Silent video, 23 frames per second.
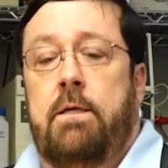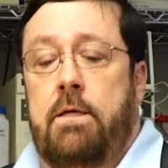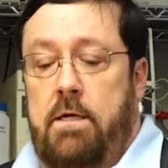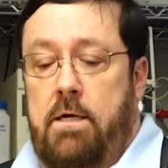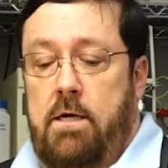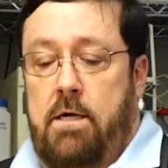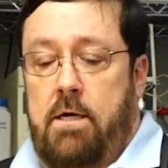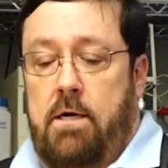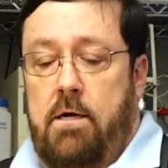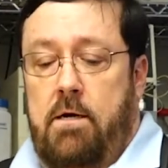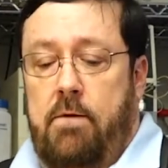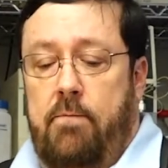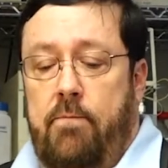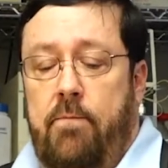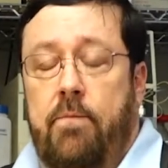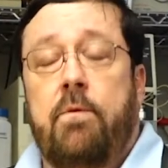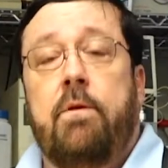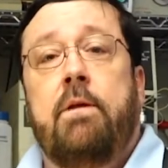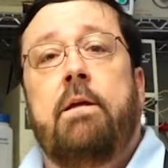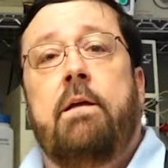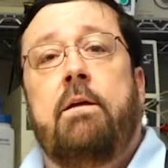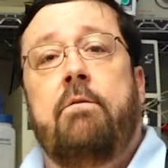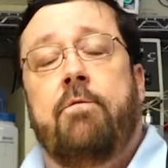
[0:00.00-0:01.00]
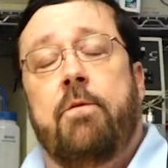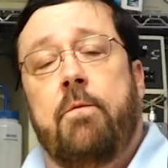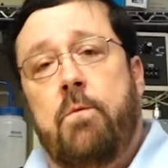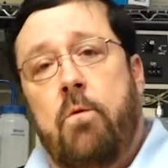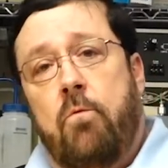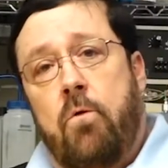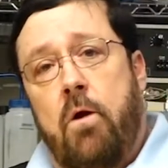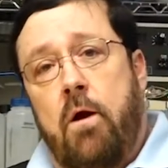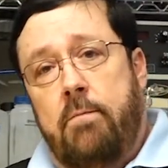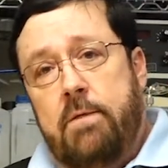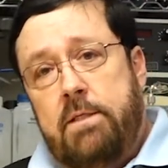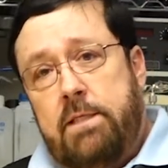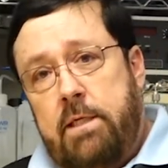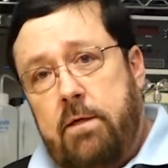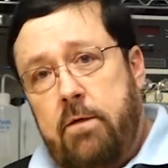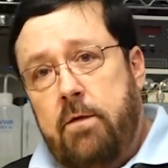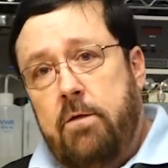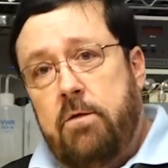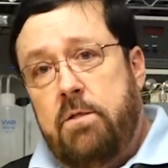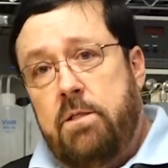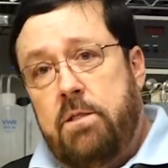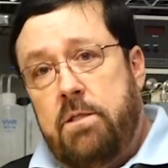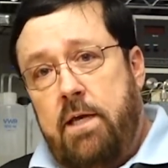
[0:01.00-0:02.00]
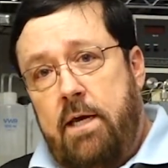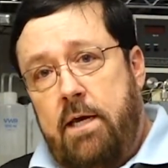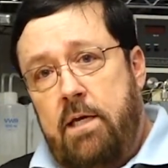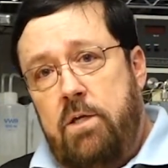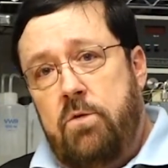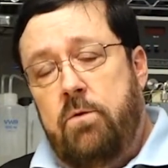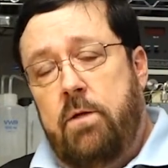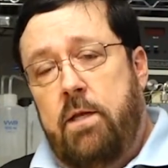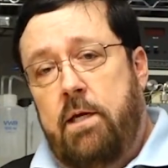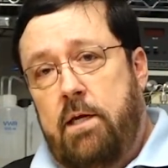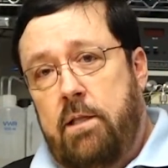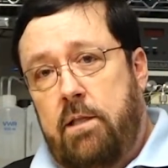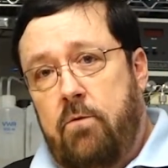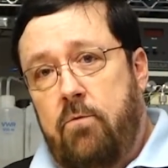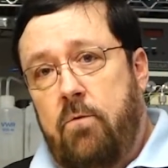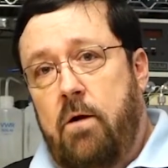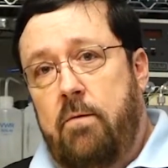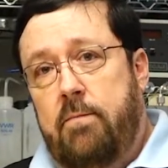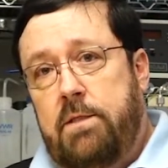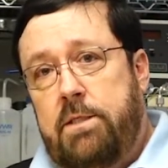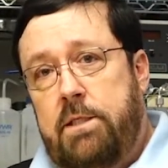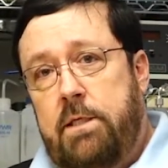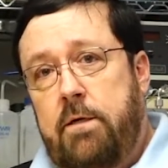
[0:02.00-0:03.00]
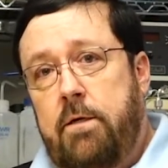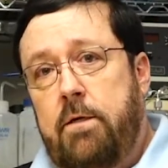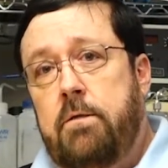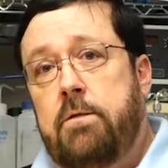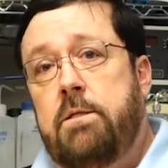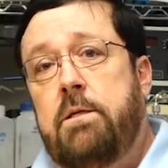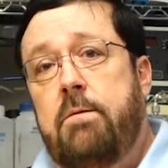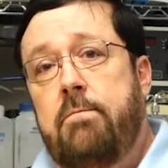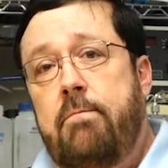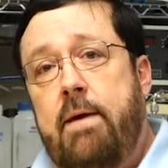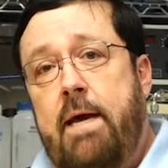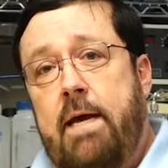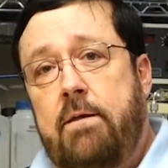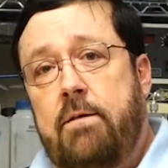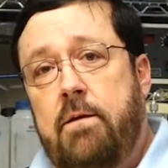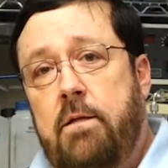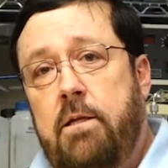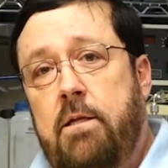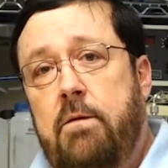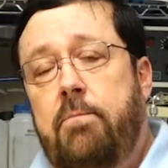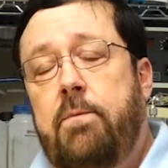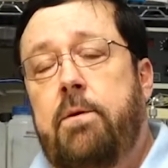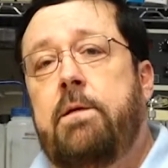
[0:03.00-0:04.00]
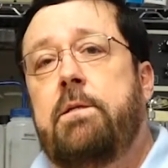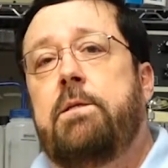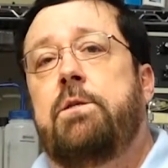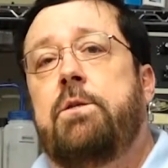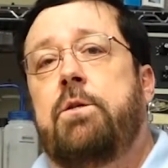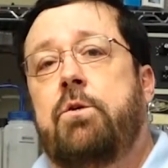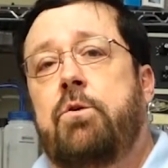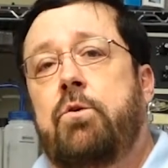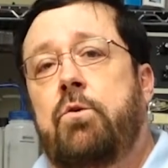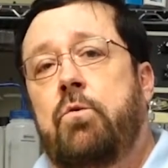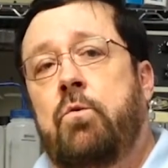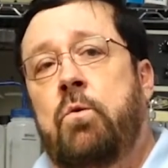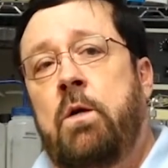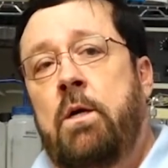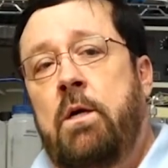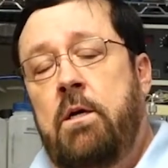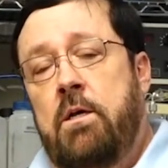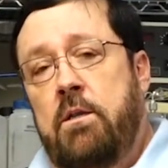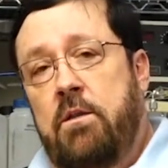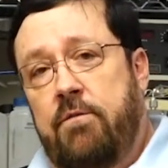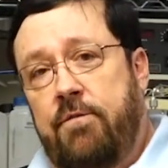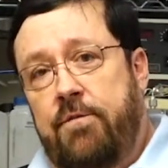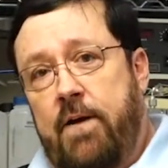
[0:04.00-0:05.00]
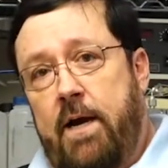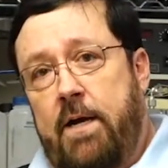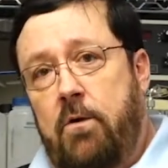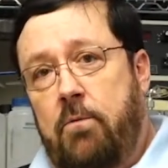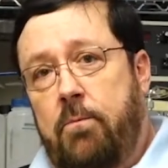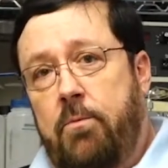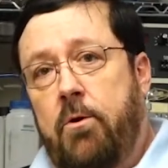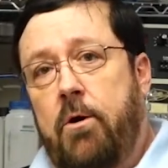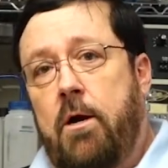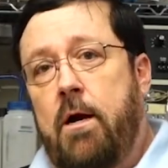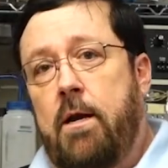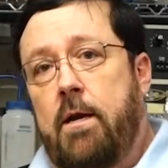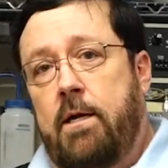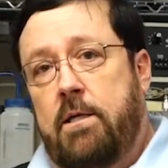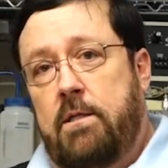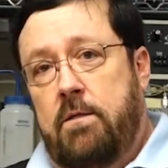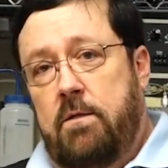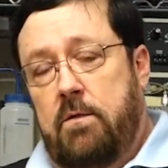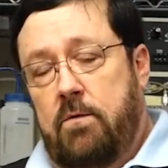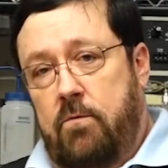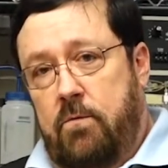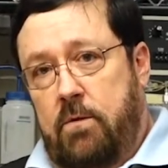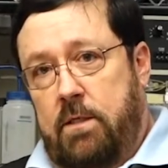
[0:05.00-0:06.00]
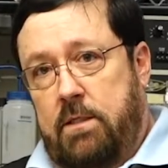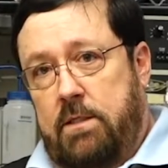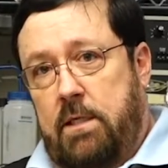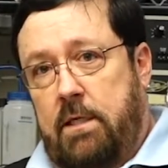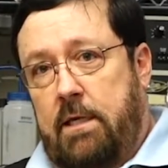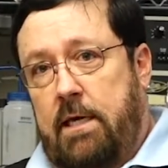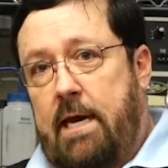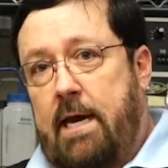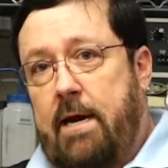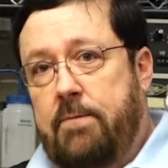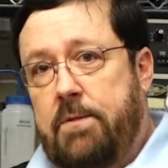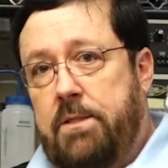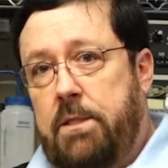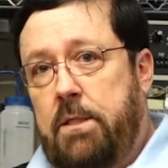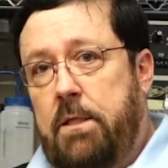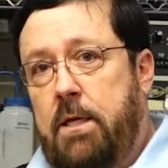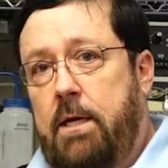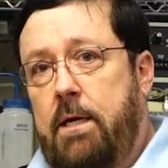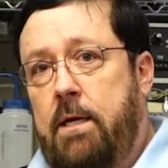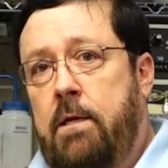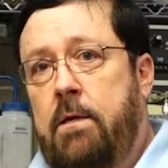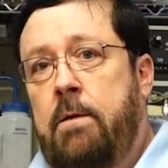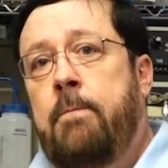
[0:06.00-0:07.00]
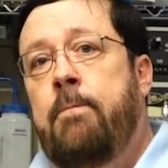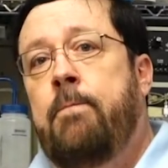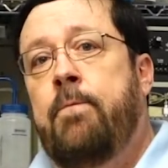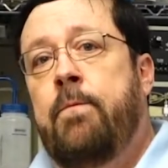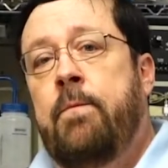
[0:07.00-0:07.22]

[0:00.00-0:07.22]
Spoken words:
from the raw material stage when they get the raw material to make the lipid to the final product when it's encapsulated.